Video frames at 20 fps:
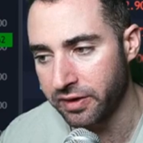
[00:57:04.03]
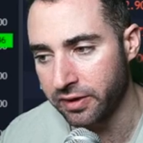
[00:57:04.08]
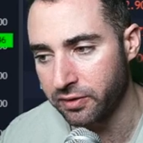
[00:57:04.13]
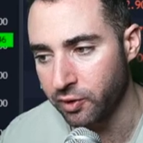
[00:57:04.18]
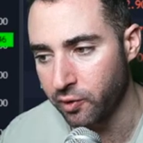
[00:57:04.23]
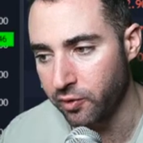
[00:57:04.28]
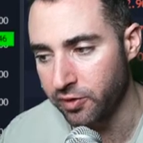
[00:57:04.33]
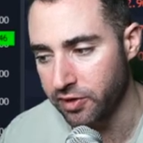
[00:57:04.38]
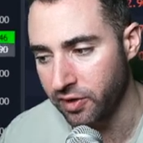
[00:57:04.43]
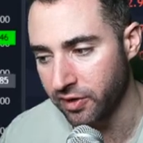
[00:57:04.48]

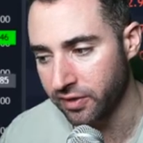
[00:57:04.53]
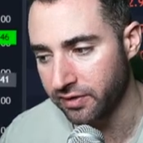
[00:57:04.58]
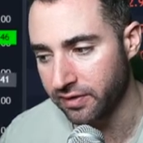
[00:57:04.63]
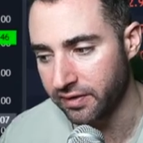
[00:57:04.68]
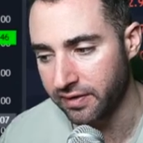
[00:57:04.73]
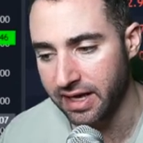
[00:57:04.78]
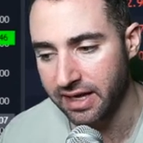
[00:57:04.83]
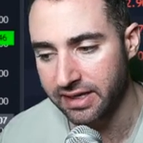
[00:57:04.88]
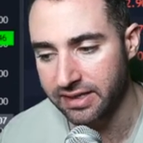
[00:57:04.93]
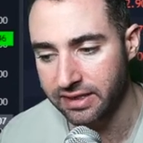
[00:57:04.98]
lower targets than
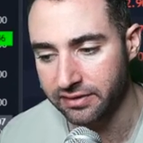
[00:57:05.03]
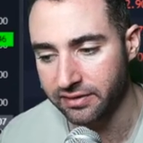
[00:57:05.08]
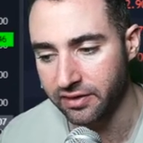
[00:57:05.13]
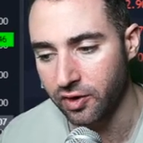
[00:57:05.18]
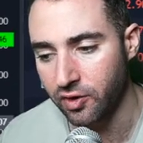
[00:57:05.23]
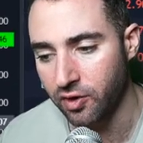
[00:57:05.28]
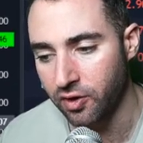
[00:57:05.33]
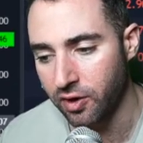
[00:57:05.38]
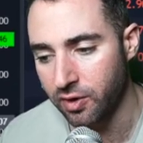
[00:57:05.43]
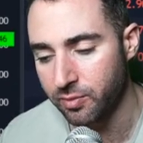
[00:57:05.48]
that? Yes,
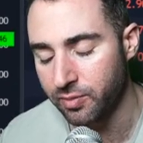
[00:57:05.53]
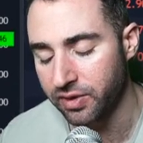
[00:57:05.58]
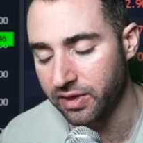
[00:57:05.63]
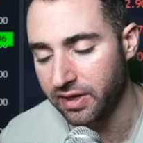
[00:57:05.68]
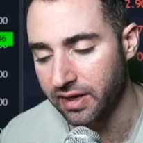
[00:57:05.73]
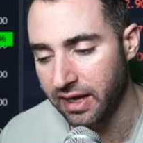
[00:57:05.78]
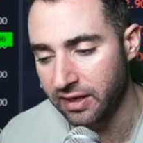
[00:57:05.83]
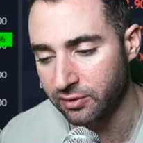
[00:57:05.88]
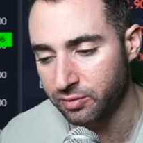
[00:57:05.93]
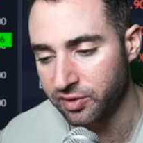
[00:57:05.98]
there are. But
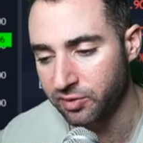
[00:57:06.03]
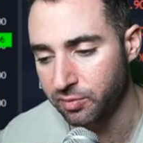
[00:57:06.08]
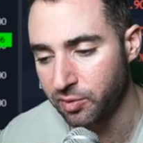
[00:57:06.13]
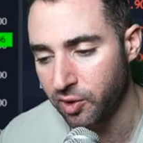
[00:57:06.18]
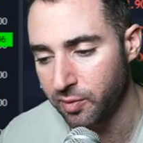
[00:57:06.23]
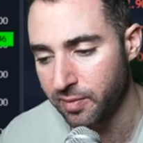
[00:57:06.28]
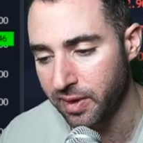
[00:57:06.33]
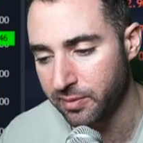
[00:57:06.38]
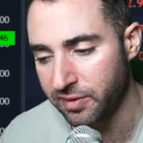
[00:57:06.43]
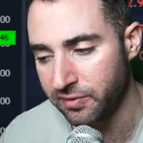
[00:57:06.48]
as we spoke
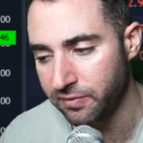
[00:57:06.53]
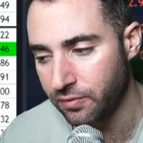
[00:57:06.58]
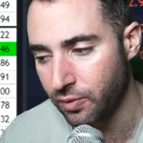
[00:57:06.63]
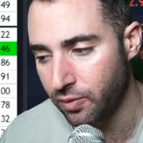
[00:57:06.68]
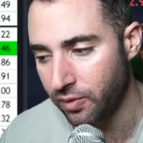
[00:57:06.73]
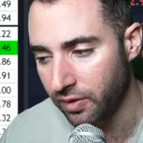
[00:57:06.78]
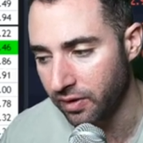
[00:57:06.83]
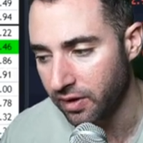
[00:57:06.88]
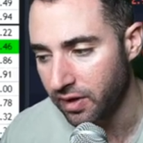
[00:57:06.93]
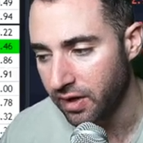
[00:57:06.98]
about
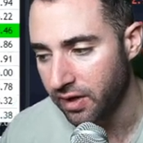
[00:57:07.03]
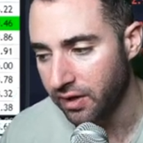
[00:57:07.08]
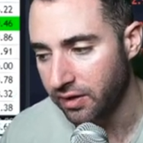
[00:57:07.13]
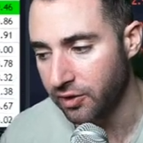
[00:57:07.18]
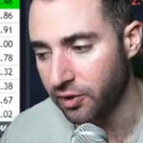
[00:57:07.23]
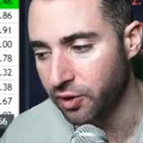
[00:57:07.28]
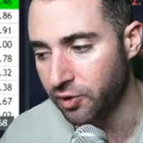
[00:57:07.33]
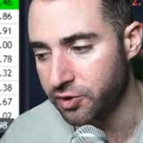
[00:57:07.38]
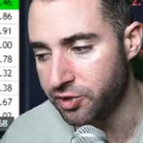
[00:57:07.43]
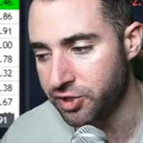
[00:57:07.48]
before, you
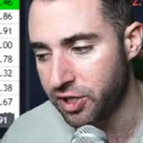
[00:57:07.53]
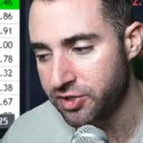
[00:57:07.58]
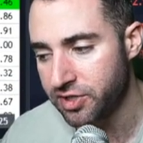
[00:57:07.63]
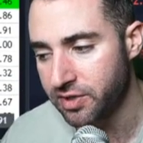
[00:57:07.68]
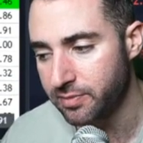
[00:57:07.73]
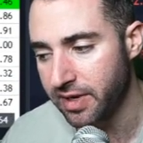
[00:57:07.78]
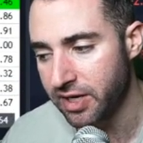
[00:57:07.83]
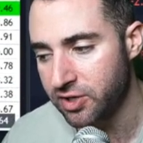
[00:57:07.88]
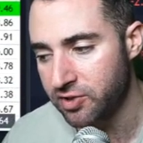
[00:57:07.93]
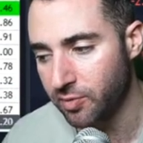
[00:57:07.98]
know, judging
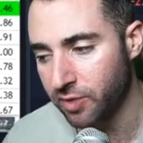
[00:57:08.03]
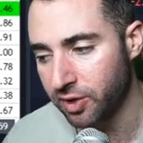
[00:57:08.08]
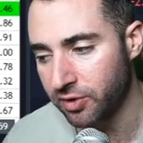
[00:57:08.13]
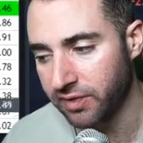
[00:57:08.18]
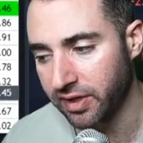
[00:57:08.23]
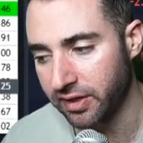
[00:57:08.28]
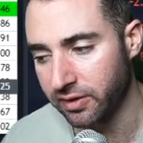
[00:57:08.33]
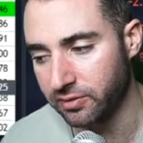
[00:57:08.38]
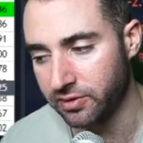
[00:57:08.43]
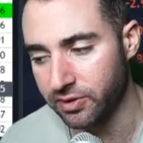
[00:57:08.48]
major market
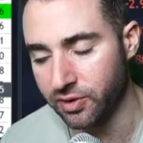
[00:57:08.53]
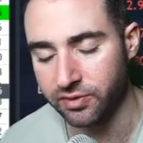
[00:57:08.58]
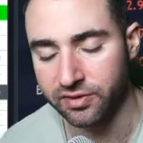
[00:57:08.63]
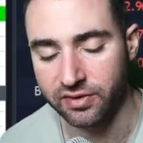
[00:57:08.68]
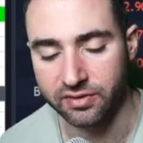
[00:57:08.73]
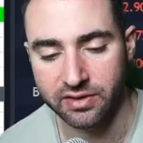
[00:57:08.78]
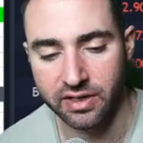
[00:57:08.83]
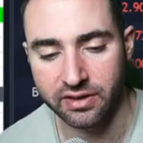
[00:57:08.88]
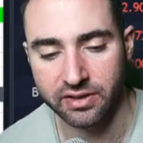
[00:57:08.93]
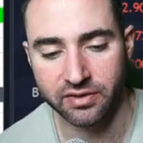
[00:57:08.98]
cycle lows
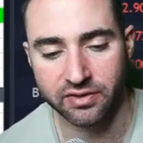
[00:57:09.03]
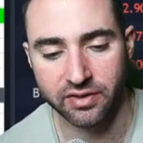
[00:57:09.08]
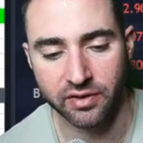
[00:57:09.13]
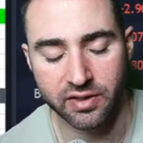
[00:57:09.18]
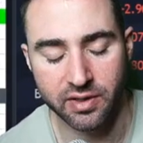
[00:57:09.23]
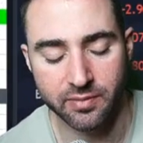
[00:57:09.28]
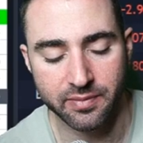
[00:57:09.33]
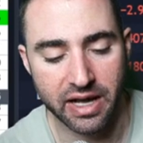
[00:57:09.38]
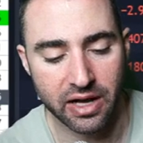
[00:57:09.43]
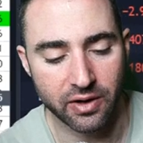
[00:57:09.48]
is not necessarily
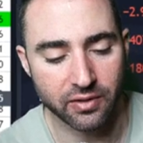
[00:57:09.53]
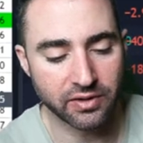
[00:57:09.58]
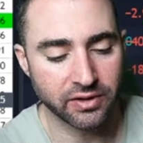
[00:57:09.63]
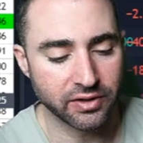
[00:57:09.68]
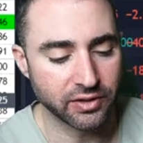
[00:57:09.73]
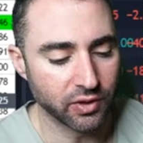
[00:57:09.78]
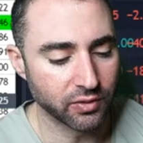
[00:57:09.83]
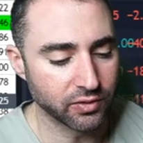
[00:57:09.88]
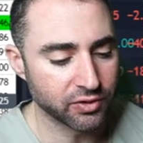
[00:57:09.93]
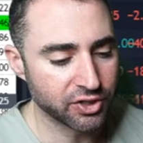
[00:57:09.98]
about, you
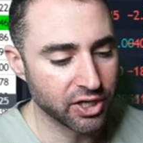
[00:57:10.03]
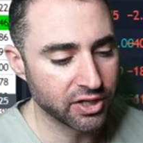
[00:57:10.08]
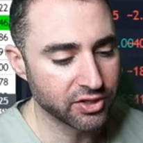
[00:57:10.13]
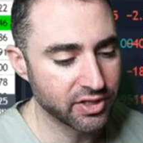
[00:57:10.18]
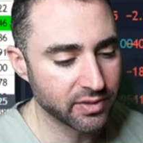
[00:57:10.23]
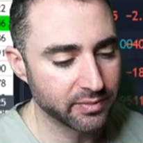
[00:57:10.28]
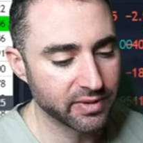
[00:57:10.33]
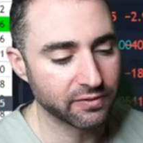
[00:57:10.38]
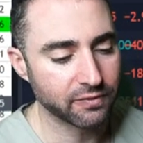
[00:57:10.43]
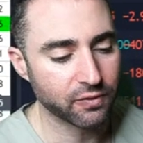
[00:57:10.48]
know, judging
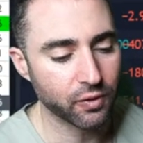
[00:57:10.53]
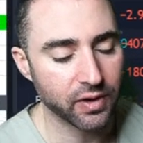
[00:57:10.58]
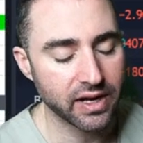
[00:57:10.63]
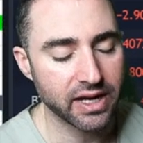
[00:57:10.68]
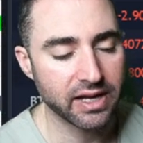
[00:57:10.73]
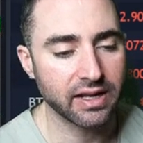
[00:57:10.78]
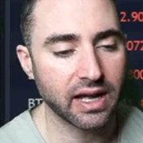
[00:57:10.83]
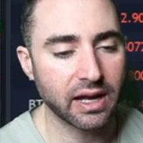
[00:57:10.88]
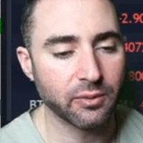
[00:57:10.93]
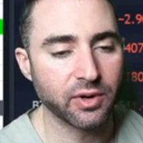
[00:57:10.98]
it
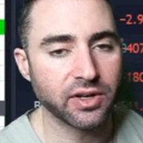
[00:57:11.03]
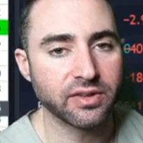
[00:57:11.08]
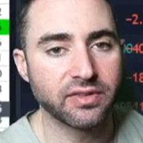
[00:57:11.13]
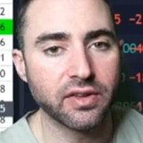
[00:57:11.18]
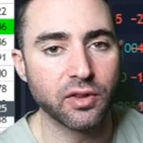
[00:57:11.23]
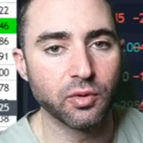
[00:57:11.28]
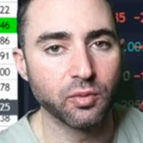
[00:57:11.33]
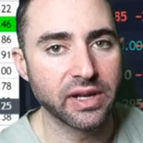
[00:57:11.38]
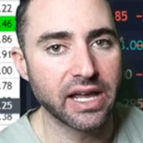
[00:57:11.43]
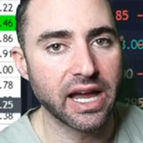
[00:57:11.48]
beforehand. I want to see
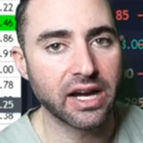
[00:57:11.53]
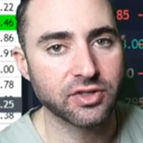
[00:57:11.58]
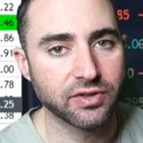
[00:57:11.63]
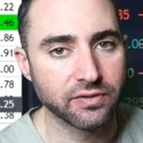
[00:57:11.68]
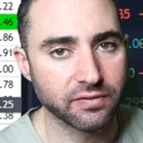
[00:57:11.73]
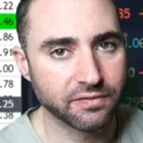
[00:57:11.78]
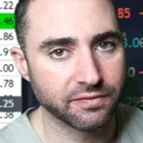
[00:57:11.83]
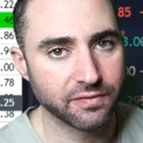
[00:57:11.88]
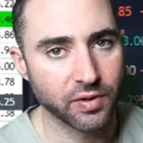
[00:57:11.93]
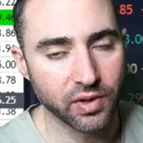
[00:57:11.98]
the reaction
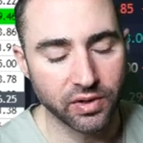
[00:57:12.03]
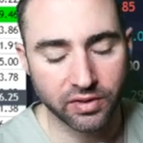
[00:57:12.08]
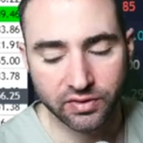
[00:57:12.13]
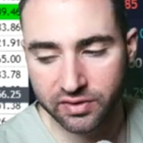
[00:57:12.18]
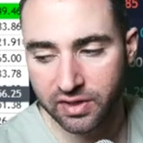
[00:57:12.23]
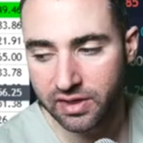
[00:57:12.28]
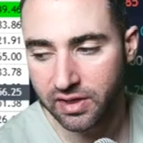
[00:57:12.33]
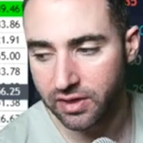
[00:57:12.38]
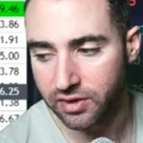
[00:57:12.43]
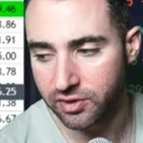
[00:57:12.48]
first.
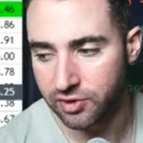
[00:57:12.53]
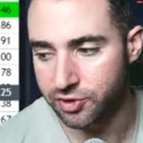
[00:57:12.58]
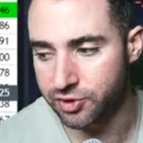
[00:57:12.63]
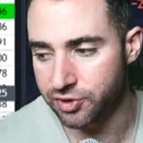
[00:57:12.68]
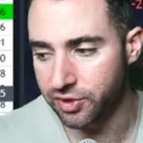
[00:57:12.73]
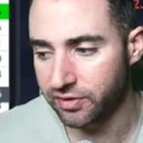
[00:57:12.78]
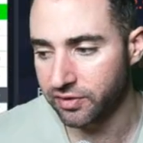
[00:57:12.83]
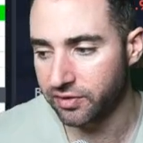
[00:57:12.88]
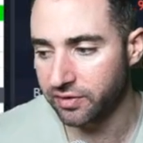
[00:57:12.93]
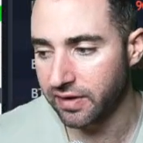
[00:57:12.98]

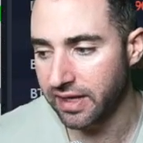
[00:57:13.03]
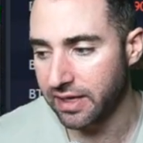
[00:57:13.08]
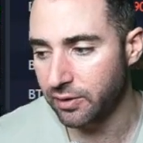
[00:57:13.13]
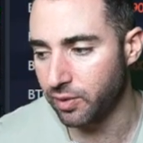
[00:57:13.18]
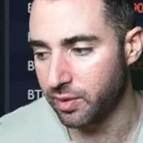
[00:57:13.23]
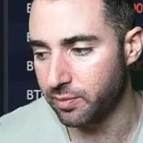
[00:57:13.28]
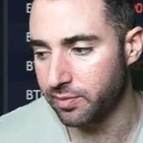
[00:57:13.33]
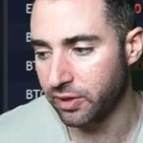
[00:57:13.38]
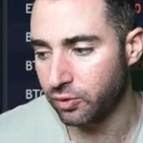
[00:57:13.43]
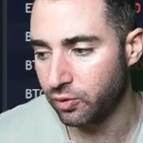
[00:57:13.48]
Just like
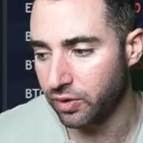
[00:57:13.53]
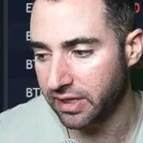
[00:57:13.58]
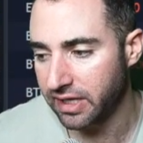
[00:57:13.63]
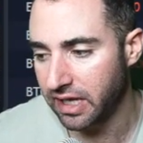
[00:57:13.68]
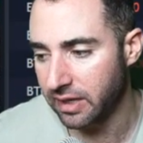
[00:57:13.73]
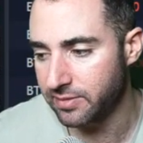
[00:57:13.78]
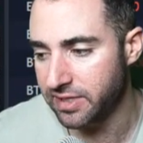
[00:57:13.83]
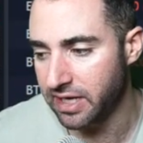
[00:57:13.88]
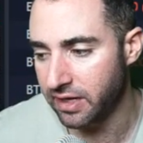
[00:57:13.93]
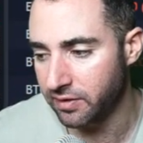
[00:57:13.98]
when Bitcoin
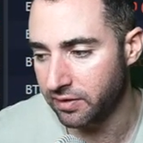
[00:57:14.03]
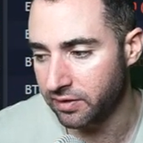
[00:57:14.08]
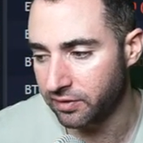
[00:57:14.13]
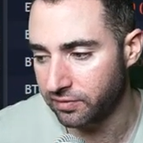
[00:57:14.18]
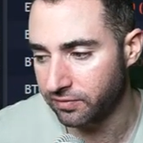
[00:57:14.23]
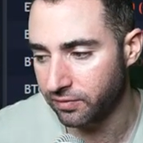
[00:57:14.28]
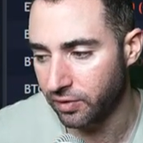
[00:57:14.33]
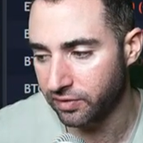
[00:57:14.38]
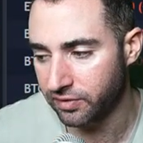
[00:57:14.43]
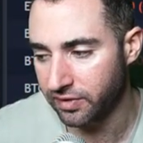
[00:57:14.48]
came down to this
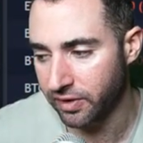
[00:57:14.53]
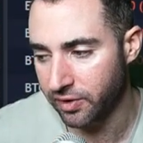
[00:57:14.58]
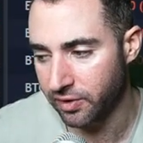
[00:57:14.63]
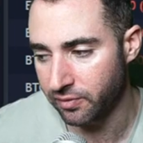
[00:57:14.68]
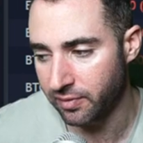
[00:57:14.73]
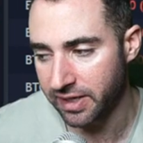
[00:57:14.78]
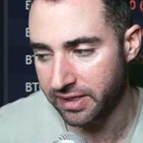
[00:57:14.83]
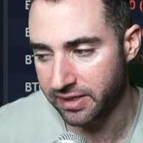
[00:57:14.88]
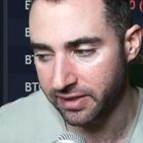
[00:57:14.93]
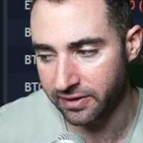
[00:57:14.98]
first area
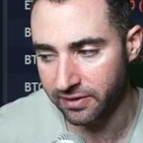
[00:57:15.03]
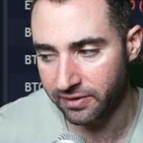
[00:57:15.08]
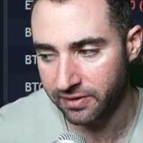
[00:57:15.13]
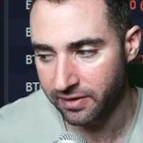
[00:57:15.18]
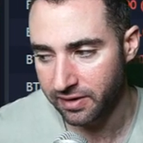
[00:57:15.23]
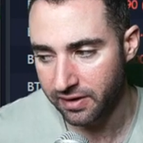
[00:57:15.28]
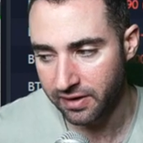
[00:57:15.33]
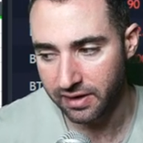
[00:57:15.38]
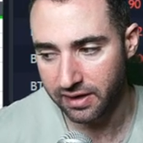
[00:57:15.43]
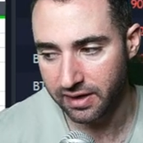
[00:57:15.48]
right here
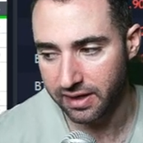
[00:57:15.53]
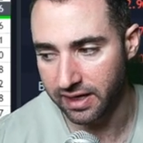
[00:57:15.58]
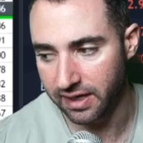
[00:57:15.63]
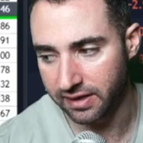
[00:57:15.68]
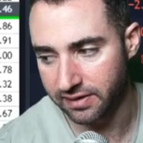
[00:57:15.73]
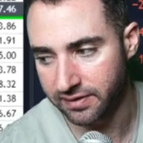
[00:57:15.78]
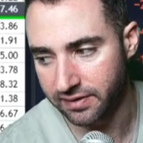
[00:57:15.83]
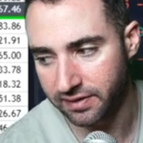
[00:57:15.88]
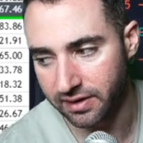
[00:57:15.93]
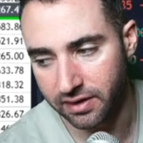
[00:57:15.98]

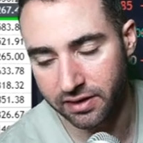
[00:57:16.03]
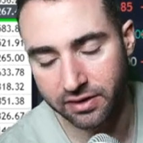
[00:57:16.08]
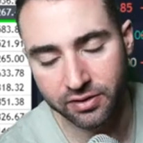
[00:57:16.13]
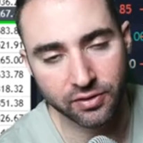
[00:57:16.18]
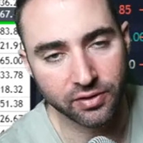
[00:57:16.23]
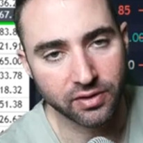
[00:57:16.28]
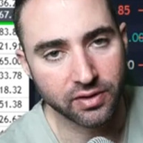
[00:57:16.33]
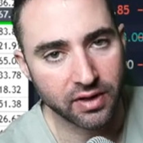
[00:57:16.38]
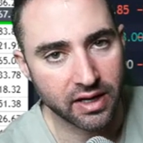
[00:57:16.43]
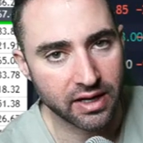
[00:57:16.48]
at
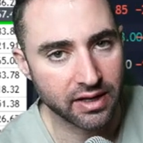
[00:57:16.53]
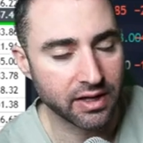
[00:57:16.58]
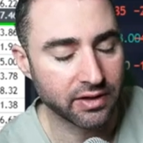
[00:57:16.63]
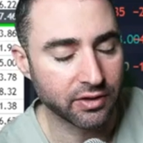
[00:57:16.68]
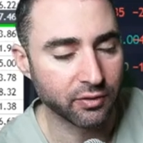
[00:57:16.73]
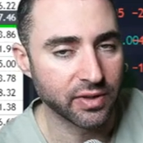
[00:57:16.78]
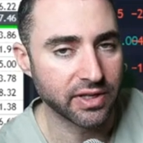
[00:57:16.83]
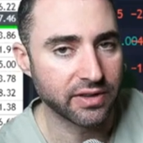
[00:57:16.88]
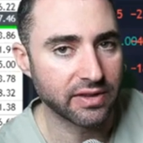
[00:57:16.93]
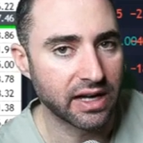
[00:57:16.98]

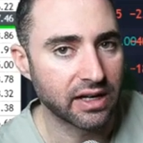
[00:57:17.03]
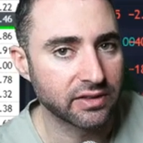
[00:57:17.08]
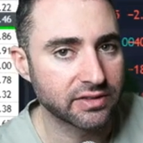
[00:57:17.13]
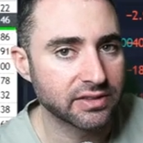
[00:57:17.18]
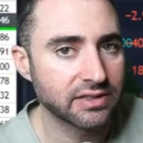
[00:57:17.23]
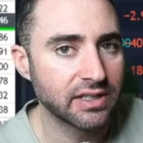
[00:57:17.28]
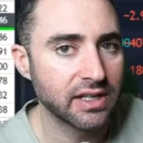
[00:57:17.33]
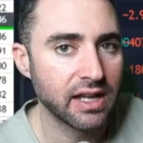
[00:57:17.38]
3,000,